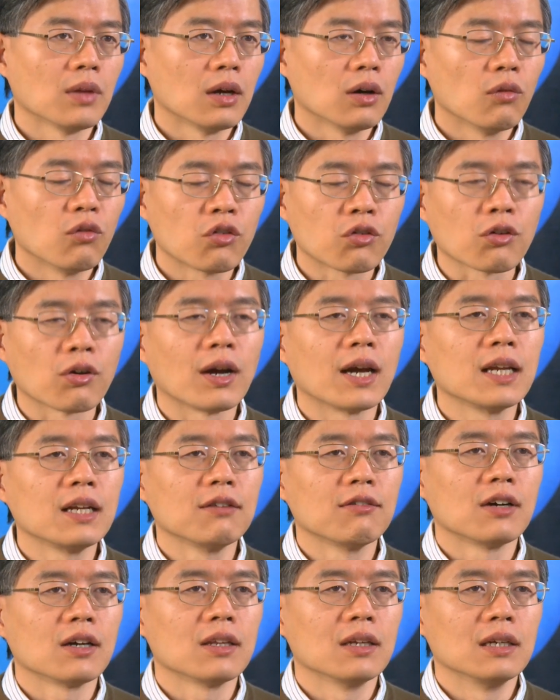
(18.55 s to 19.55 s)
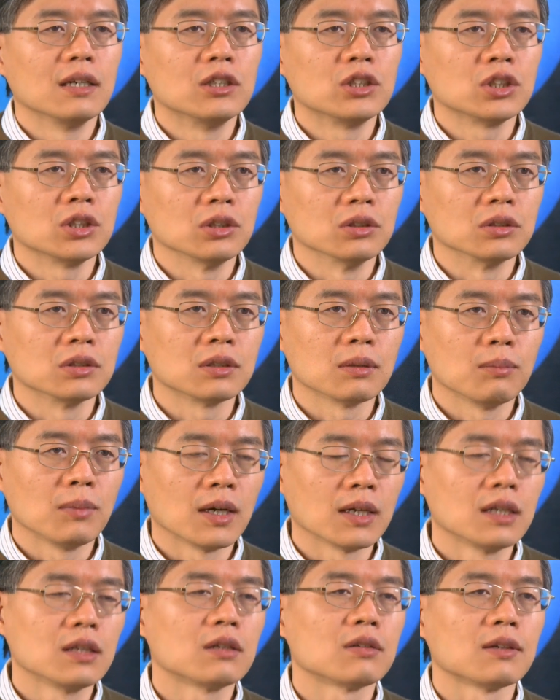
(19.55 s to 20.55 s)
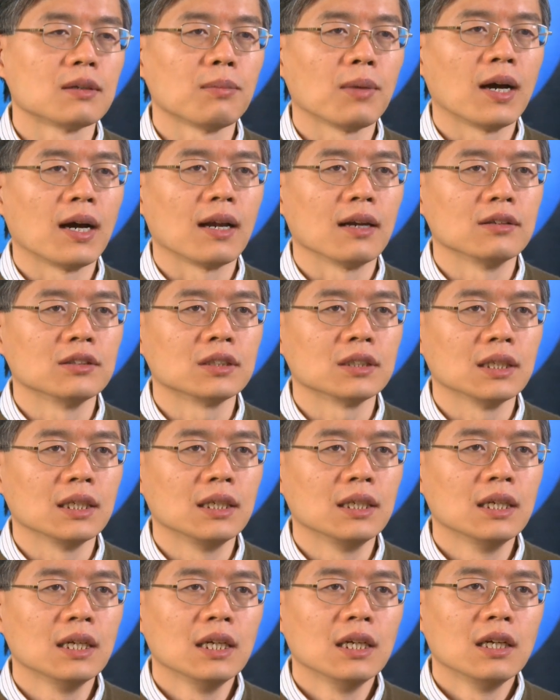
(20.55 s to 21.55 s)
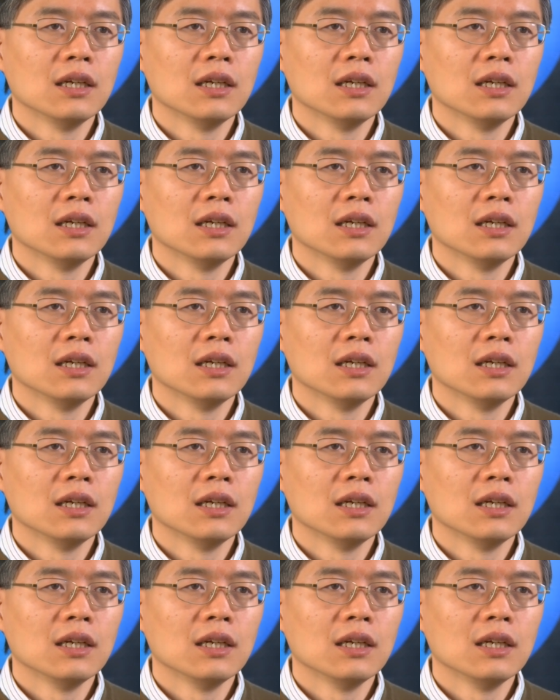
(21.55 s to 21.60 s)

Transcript: a variety of other issues, monetary policy,